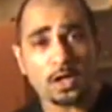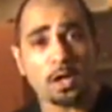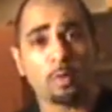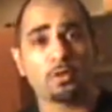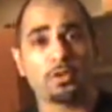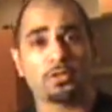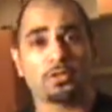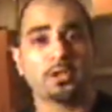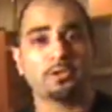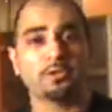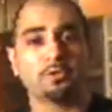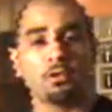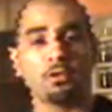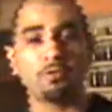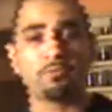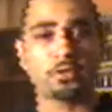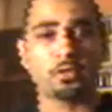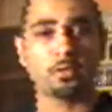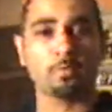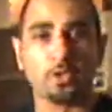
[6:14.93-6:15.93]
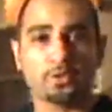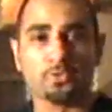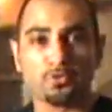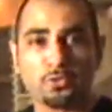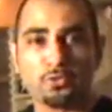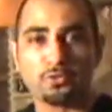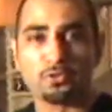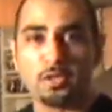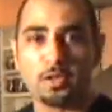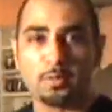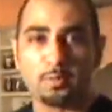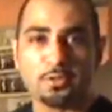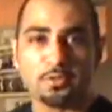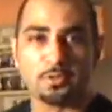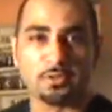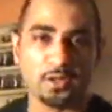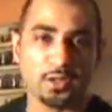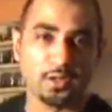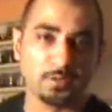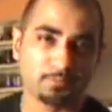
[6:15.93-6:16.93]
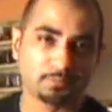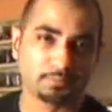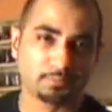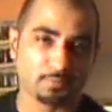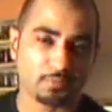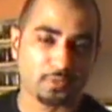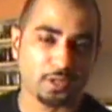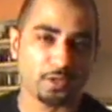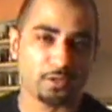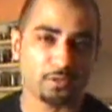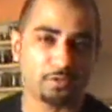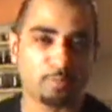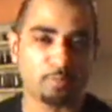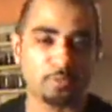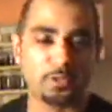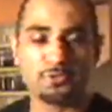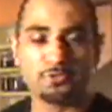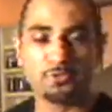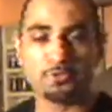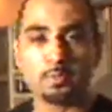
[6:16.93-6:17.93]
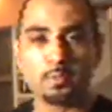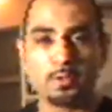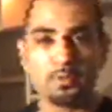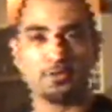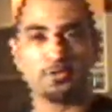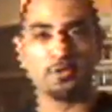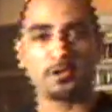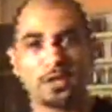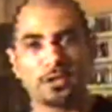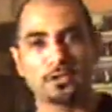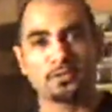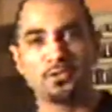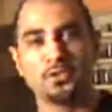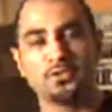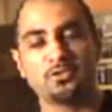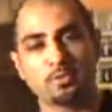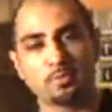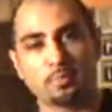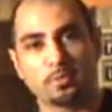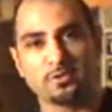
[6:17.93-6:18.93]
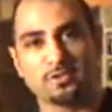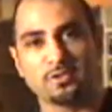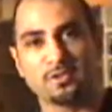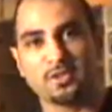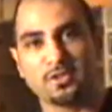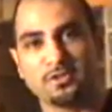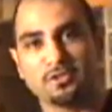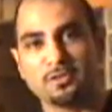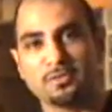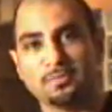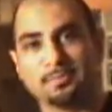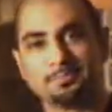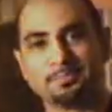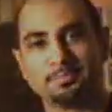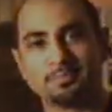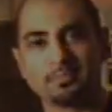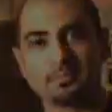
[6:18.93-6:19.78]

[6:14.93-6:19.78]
I want to thank you all very much for joining me today, and please join me for the next feature presentation.